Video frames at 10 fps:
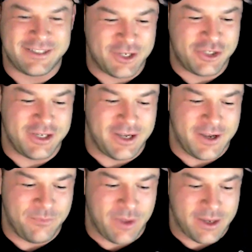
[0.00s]
such
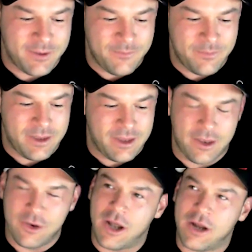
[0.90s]
a, like,
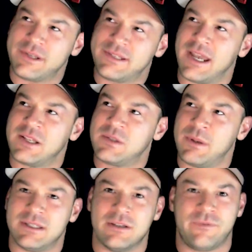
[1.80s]
and I don't want to say it
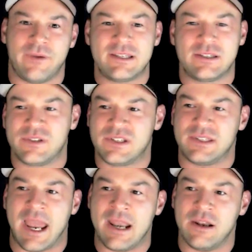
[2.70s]
spits in the face of
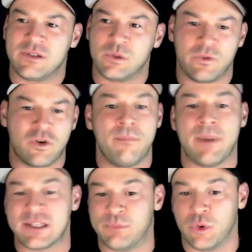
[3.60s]
standard sort of
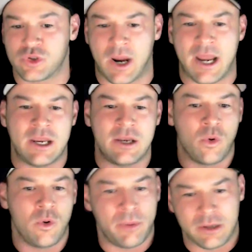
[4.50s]
combat sport training
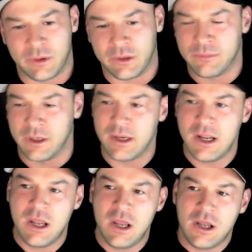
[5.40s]
or bodybuilding, but
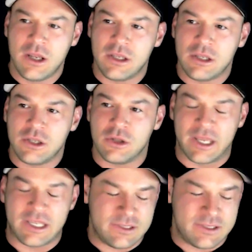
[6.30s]

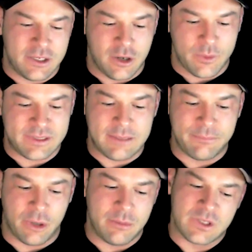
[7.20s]
like you said, we're
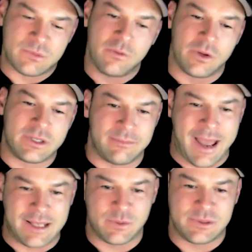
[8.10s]
seeing bodybuilders move onto the
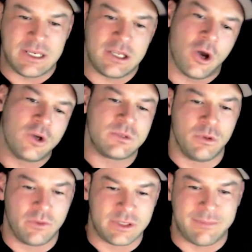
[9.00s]
mats. We're seeing coaches
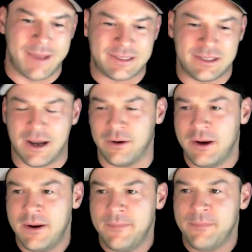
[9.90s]
move onto the mats now.
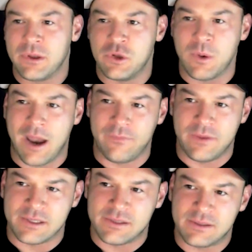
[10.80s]
You have
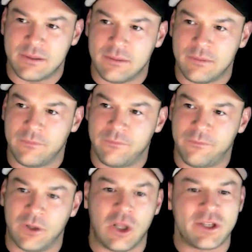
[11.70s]
this
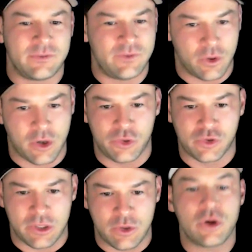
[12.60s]
philosophy or
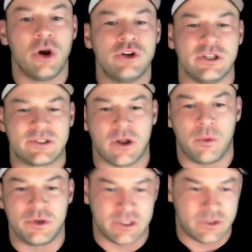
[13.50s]
culture in your coaching
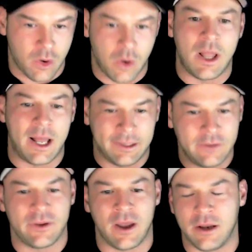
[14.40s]
style, which is roll hard,
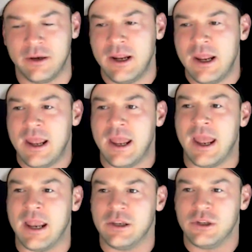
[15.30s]
lift hard,
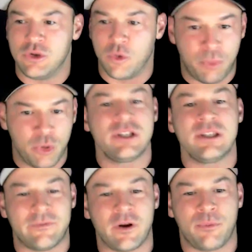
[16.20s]
and you're pushing
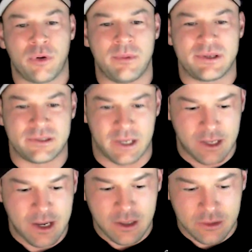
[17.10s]
that very premise.
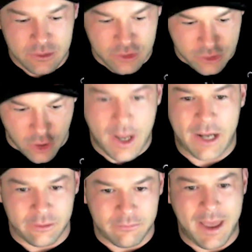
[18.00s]
Like, go
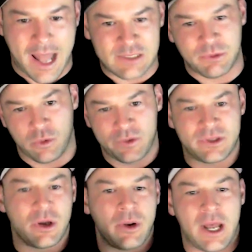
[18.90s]
hard on the mats, but you're
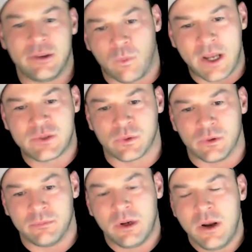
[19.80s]
also going hard in the weights
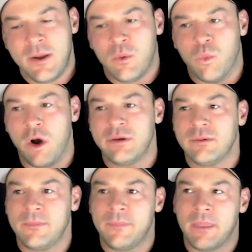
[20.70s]
room.
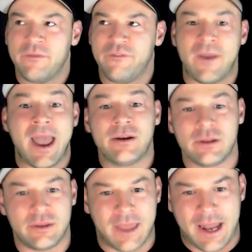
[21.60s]
What
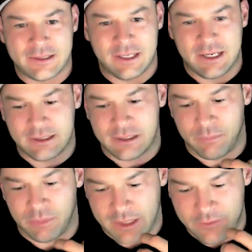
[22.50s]
founded that? Is it
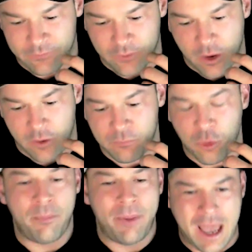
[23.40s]
the belief of
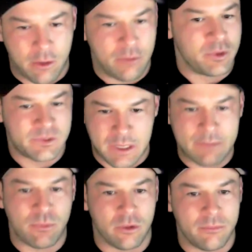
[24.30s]
more power, more
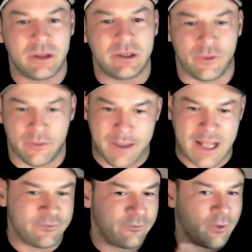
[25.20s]
speed, more ability on the
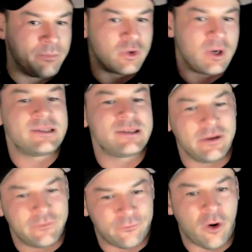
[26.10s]
mats from
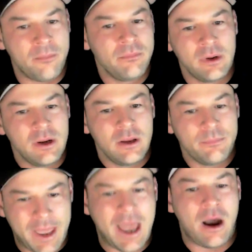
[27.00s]
translating from
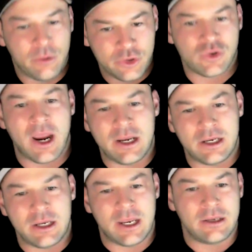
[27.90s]
power and
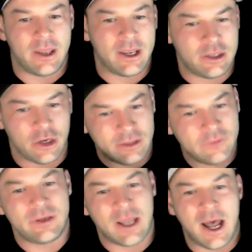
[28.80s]
training in like
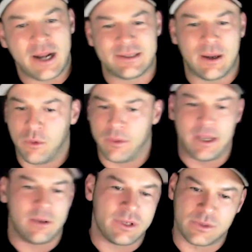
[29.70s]
lifting hard? Is that what
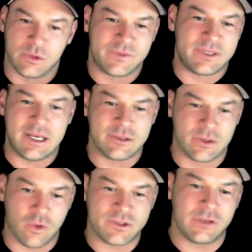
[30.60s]
we're sort of seeing here
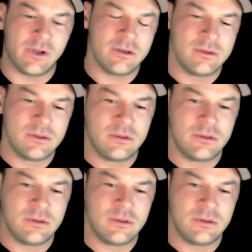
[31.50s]
as a crossover?